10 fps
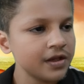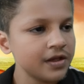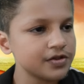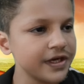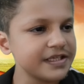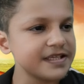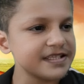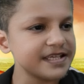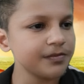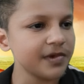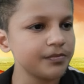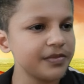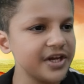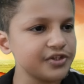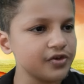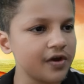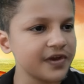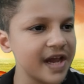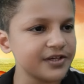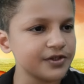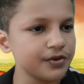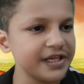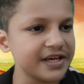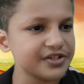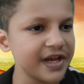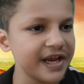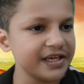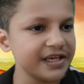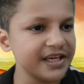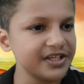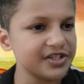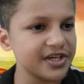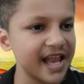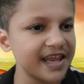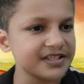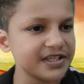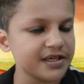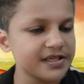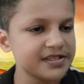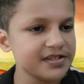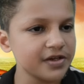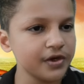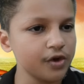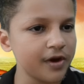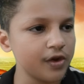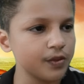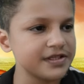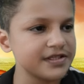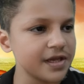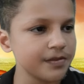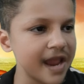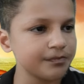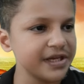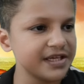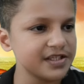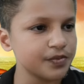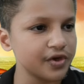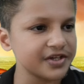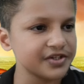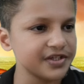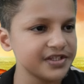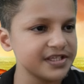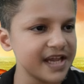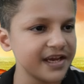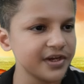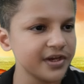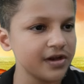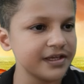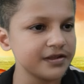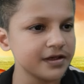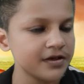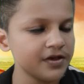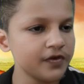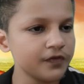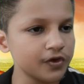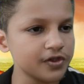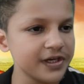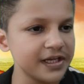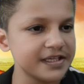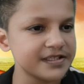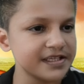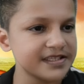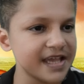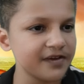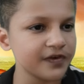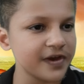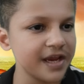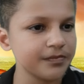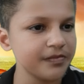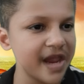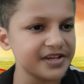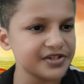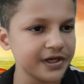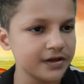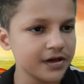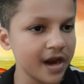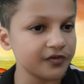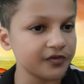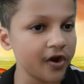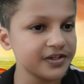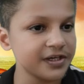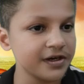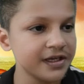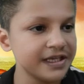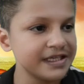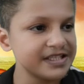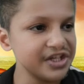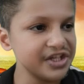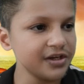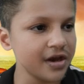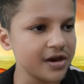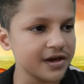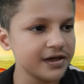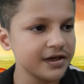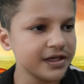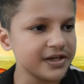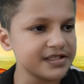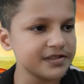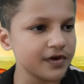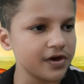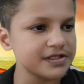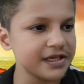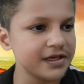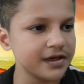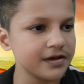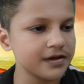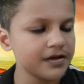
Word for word: So it's the same combination of cartoony action and intergalactic screwball with some ambient production design recalling the photorealistic sci-fi imagery of Roger Dean or Chris Foss in a